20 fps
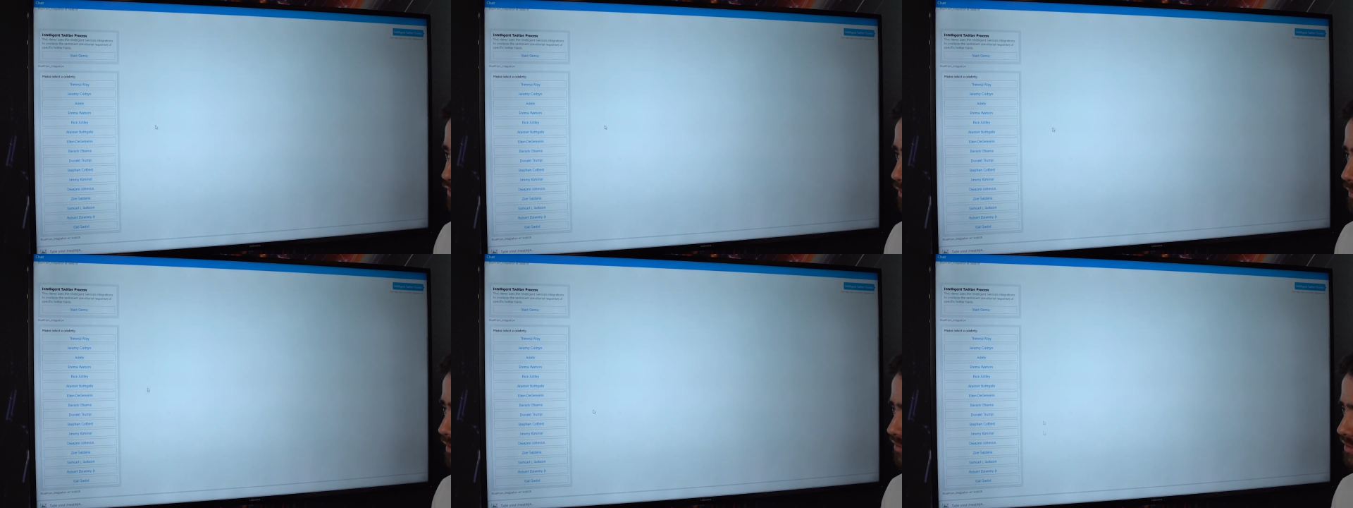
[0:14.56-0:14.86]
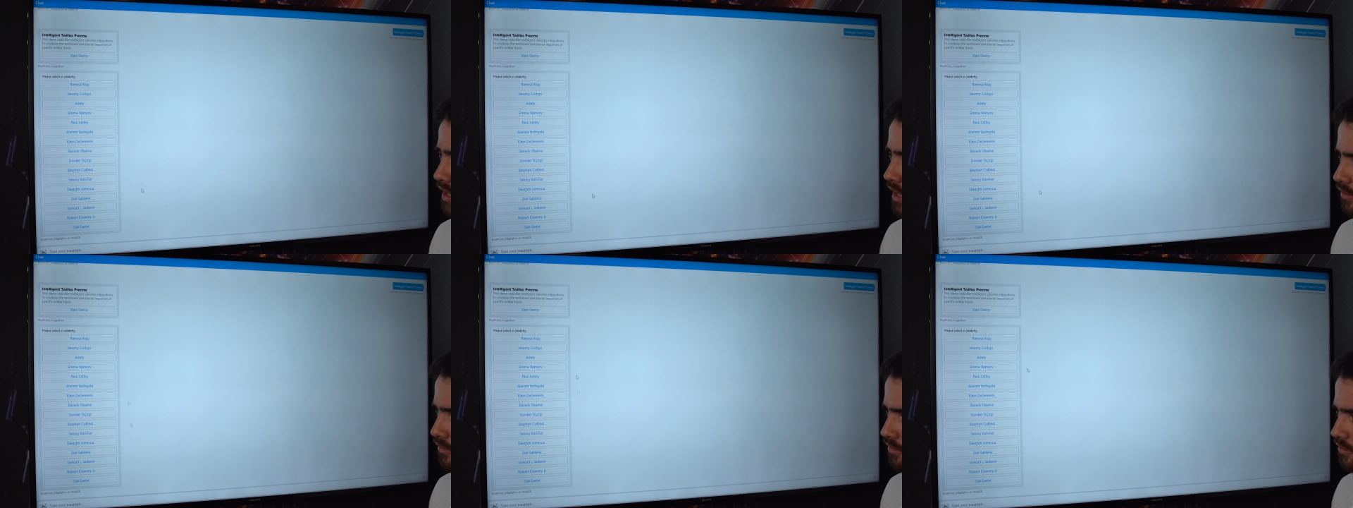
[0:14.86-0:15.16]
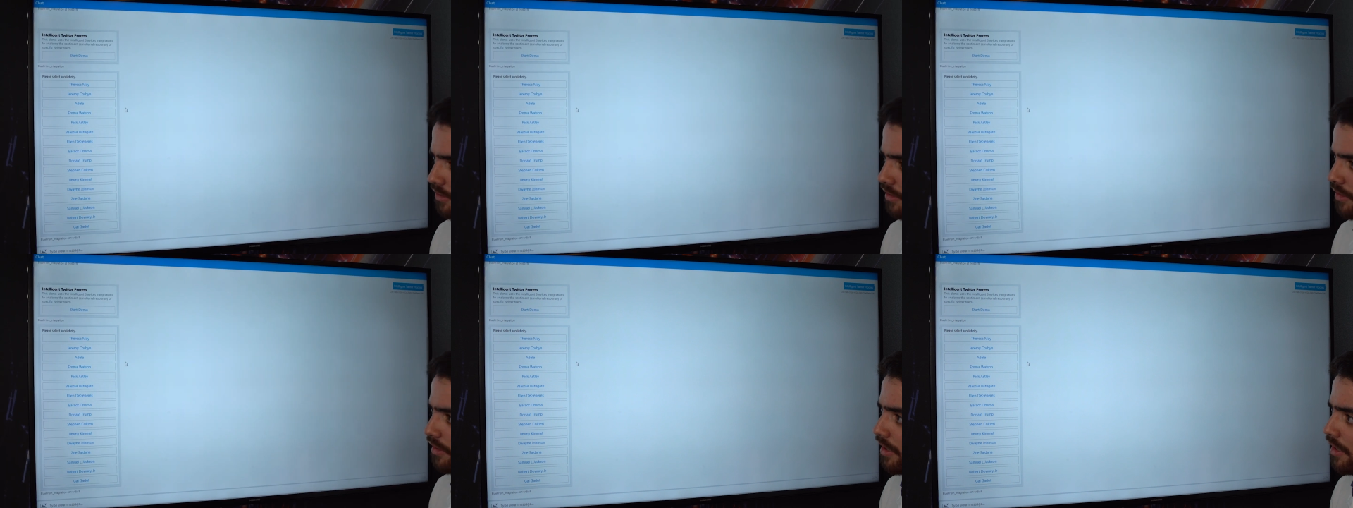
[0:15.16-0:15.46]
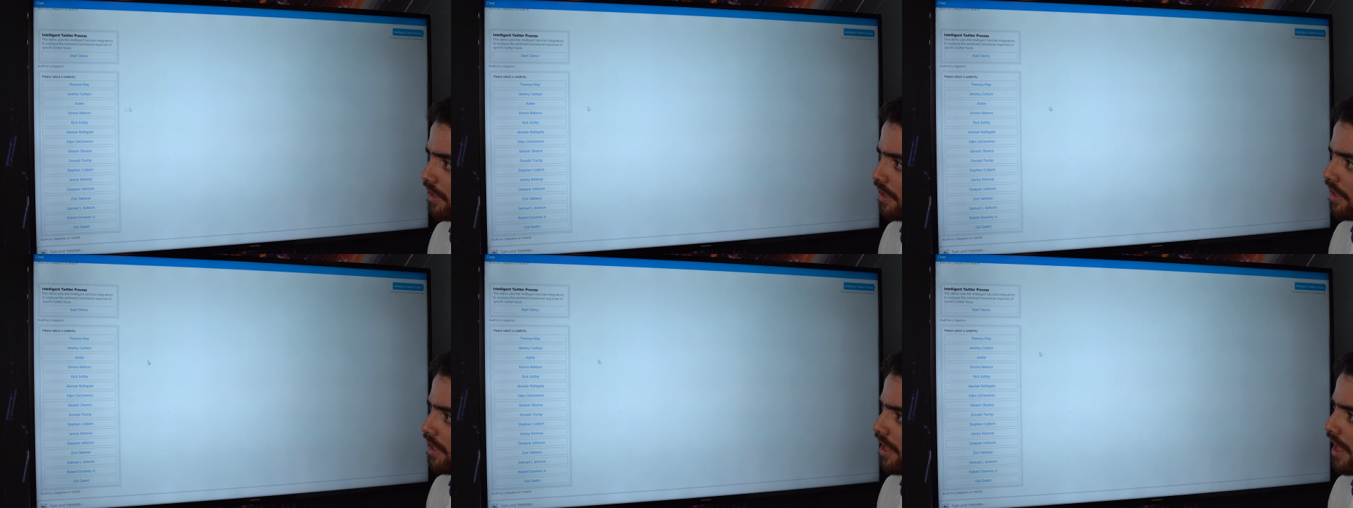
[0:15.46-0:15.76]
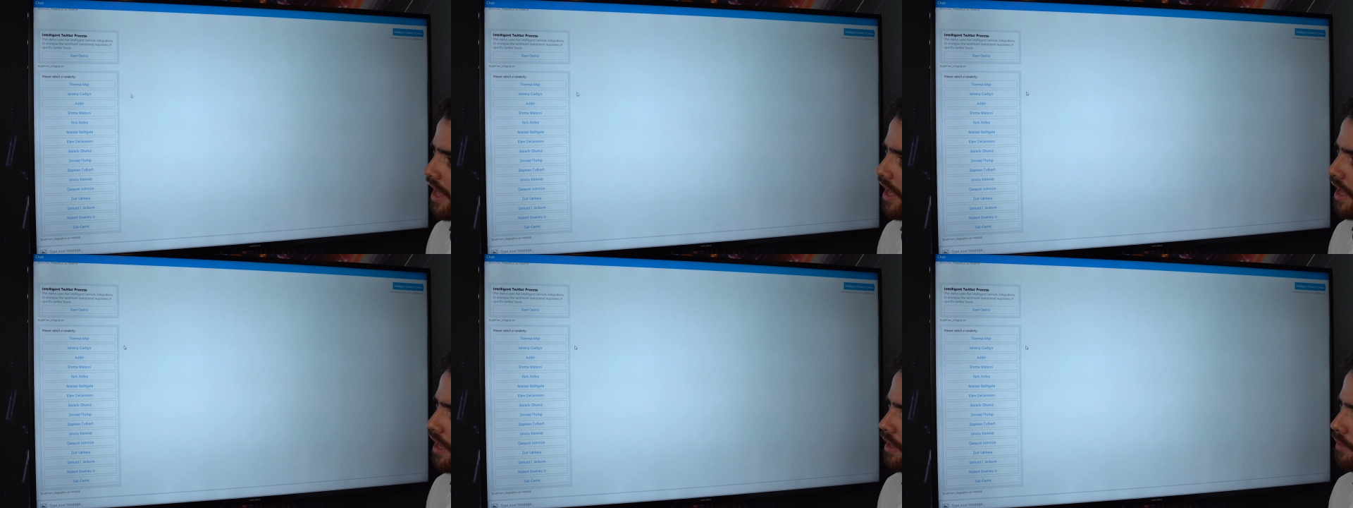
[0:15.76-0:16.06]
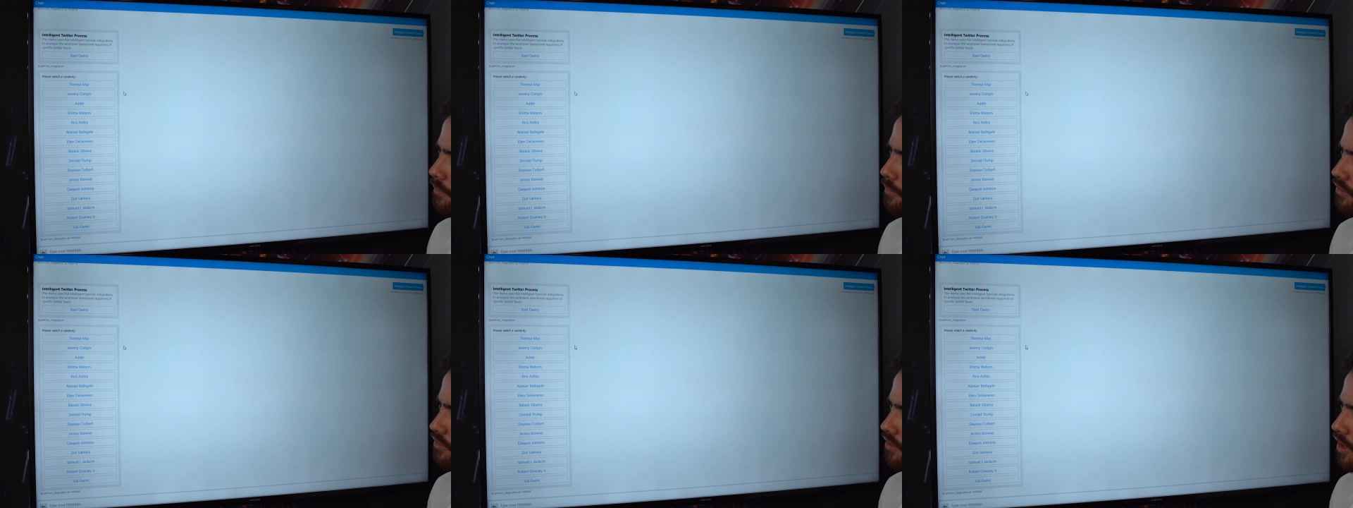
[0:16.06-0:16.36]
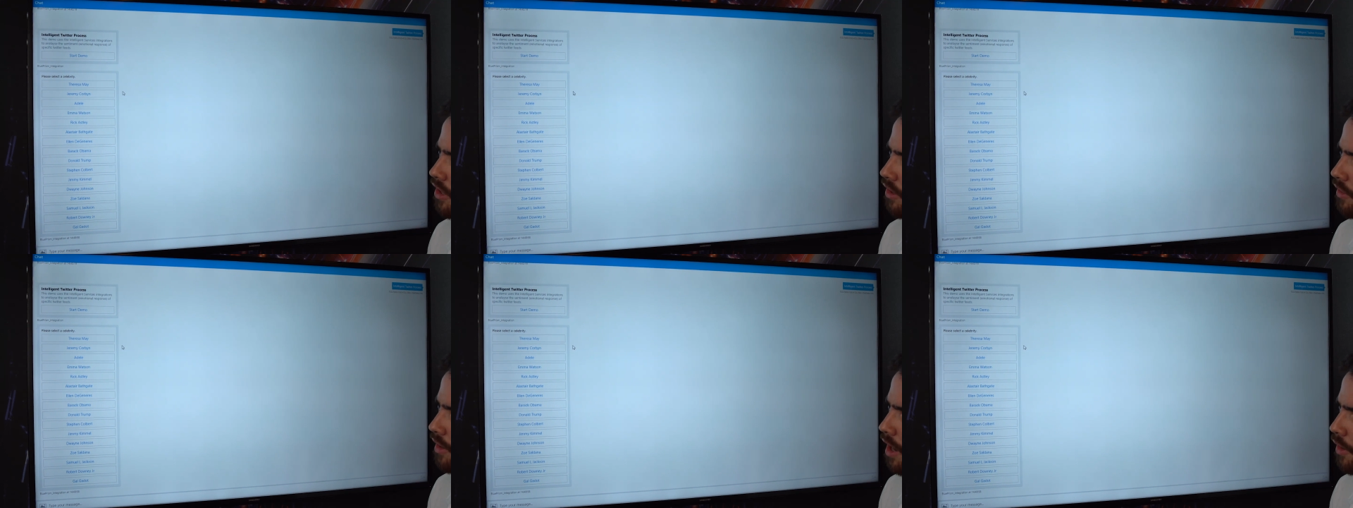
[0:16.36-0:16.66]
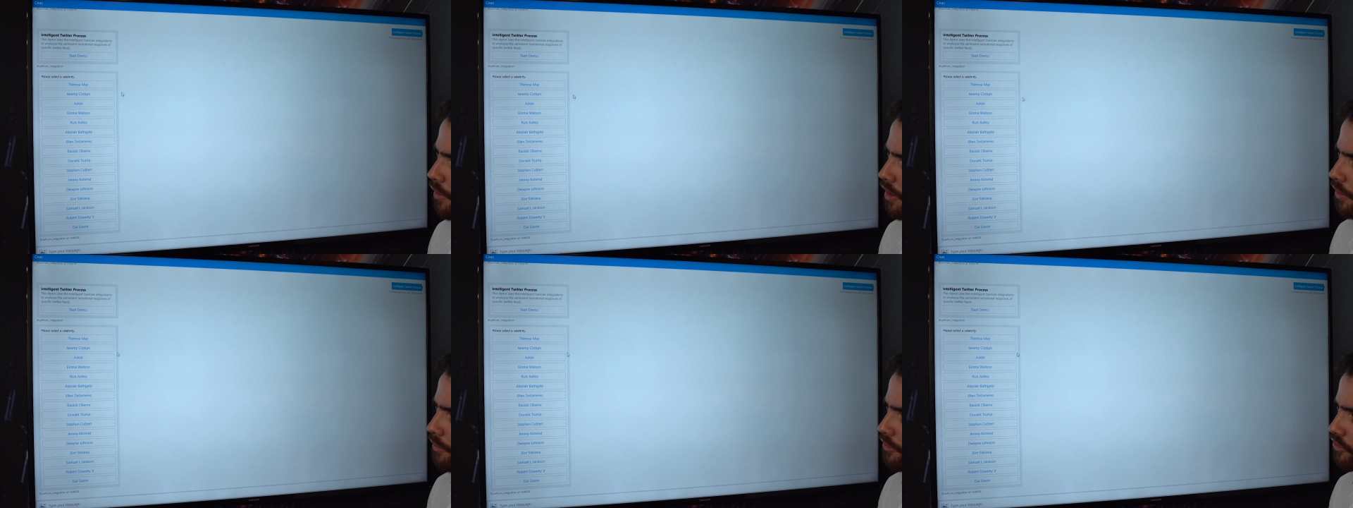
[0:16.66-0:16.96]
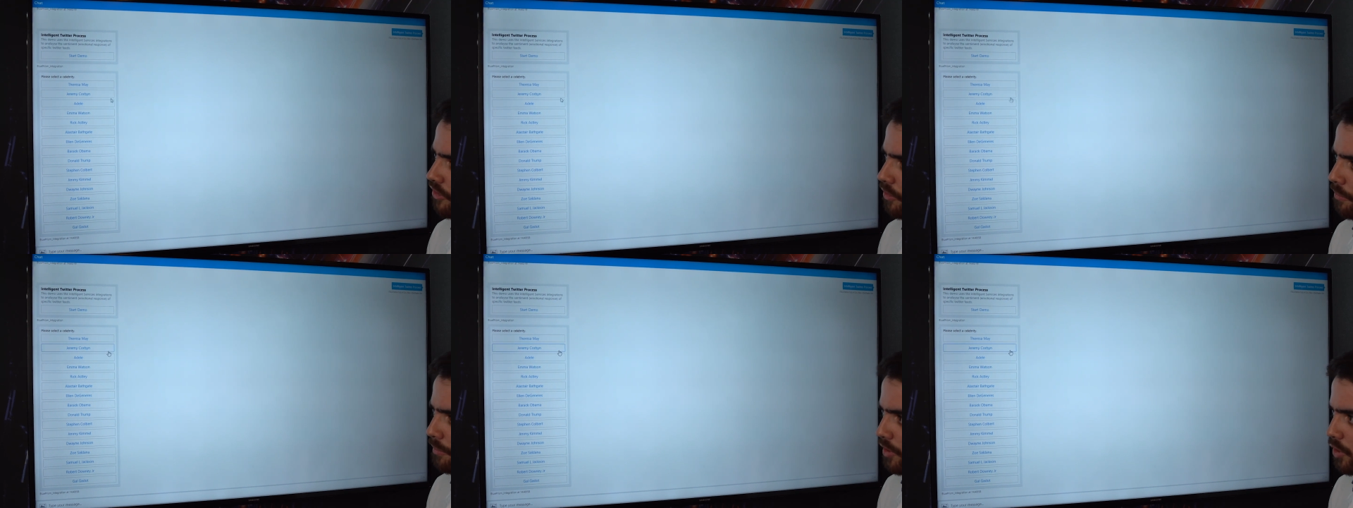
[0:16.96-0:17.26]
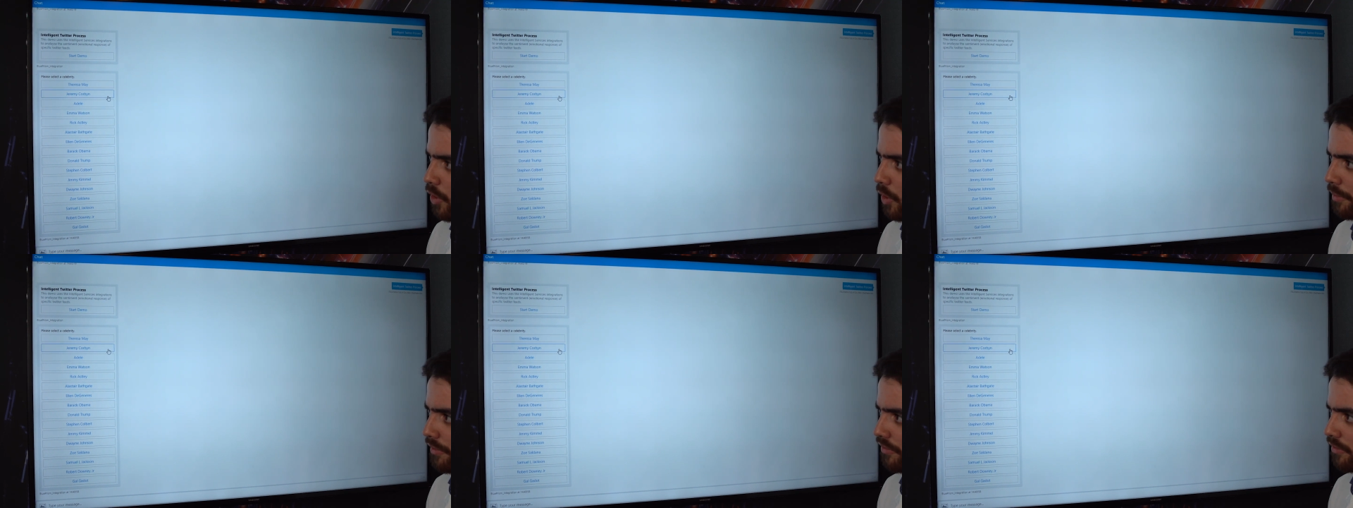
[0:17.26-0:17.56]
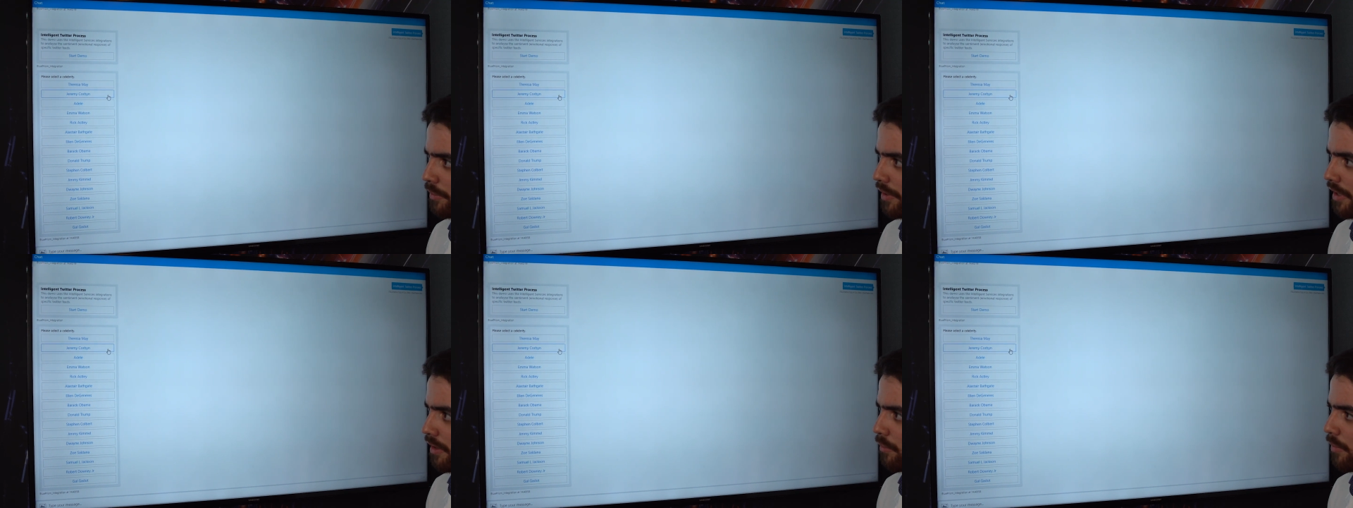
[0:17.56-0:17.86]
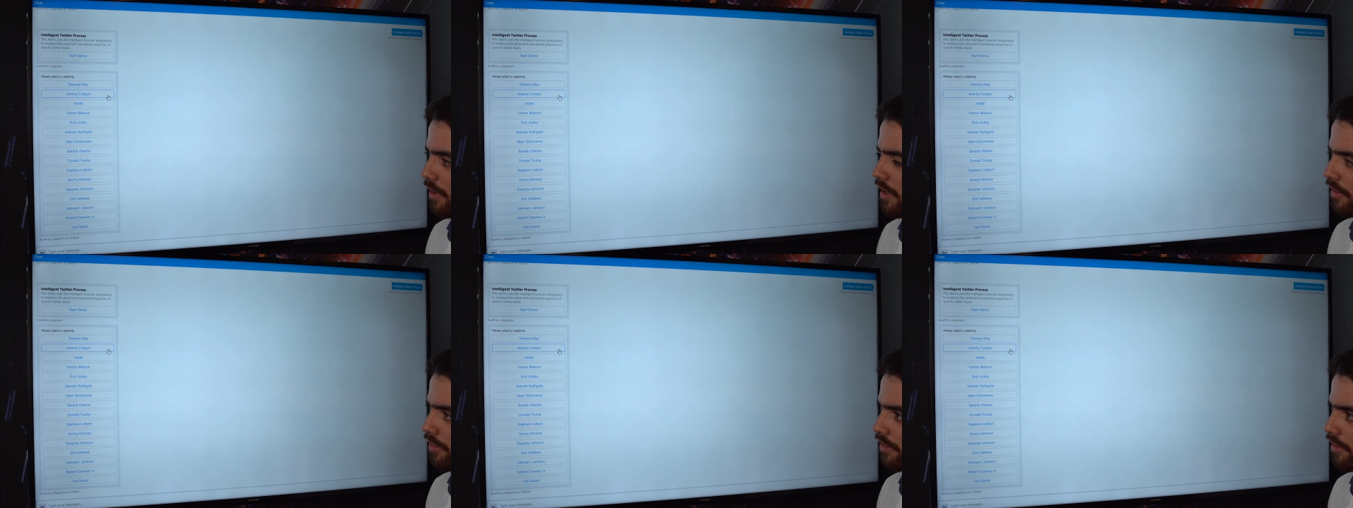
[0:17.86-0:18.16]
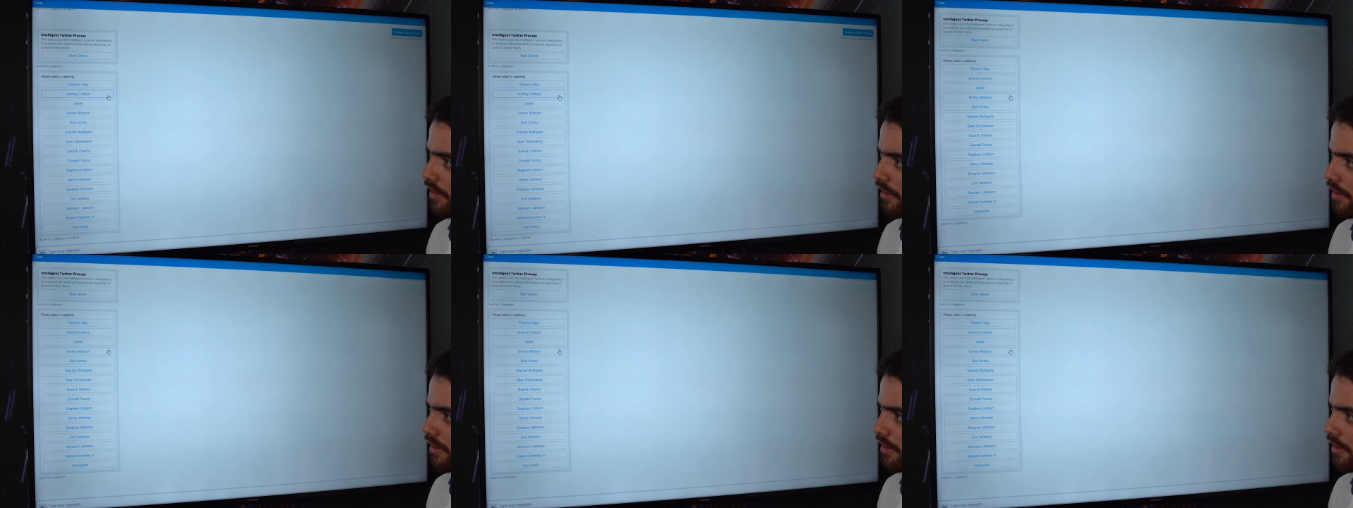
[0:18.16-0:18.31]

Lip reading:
[unreadable: no face in view]